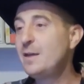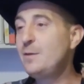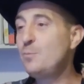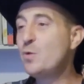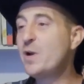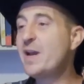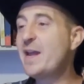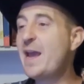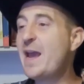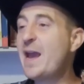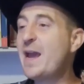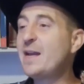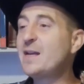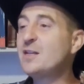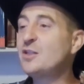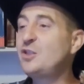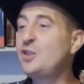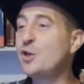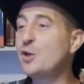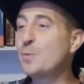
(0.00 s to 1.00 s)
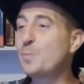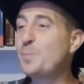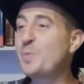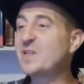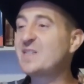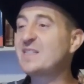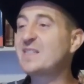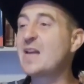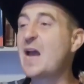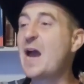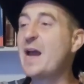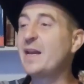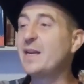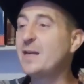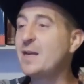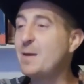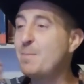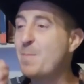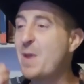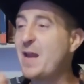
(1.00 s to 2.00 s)
went ahead and took Poseidon
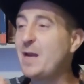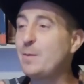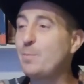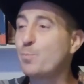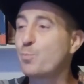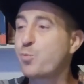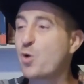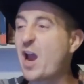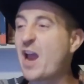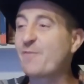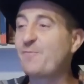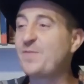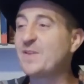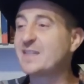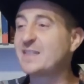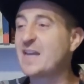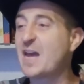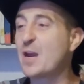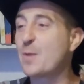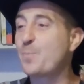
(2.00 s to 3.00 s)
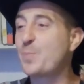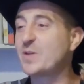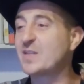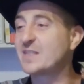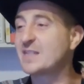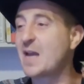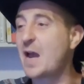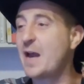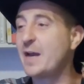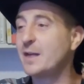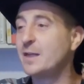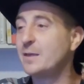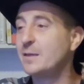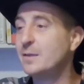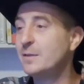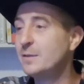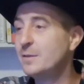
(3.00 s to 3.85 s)
and made breakfast out of Poseidon.